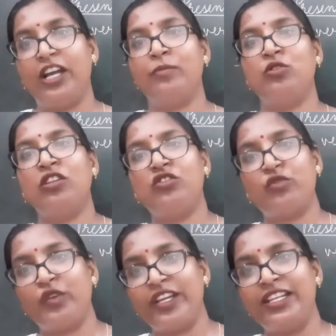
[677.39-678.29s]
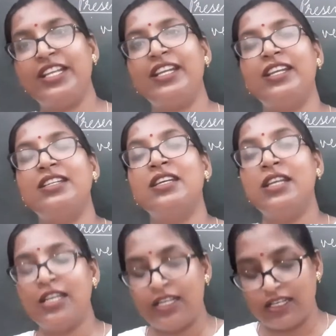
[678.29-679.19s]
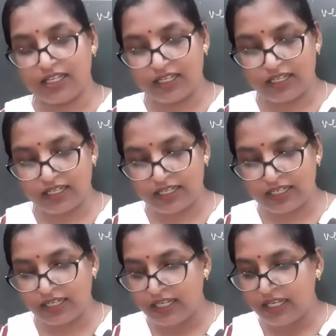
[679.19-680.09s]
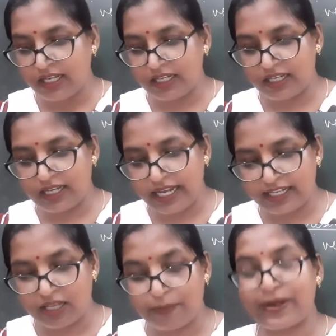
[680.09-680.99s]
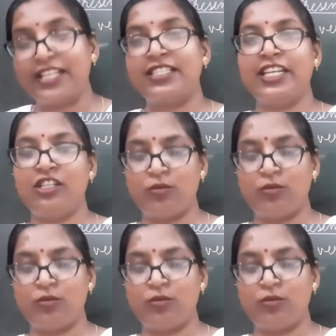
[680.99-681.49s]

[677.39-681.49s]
I am not reading it at the present